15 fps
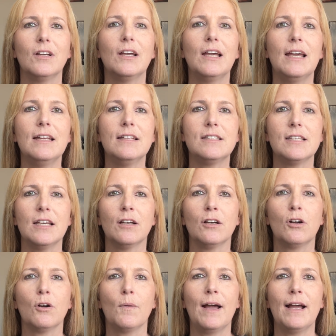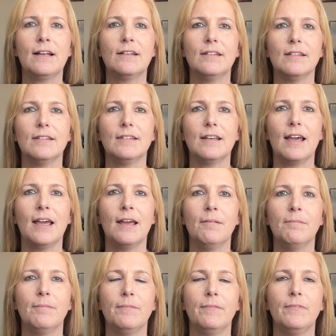It's incorrect to say,
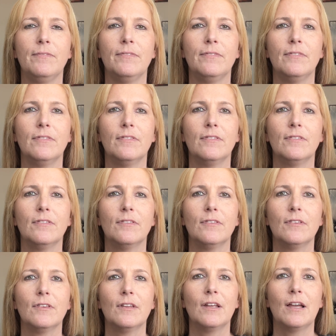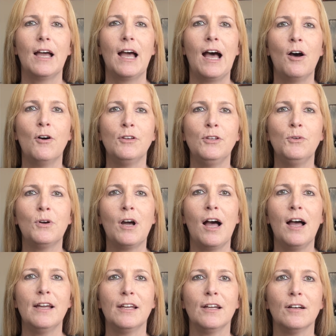how you
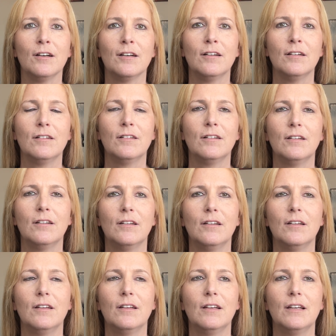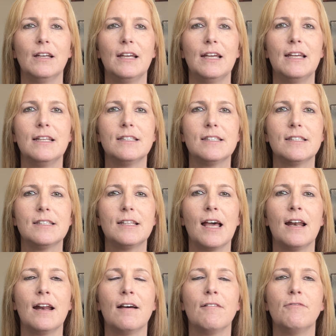got here
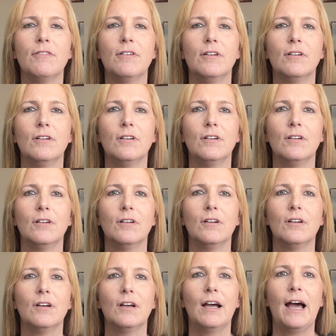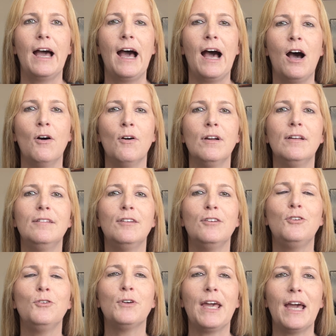instead of, how
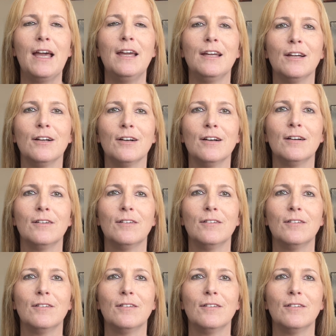did you get here?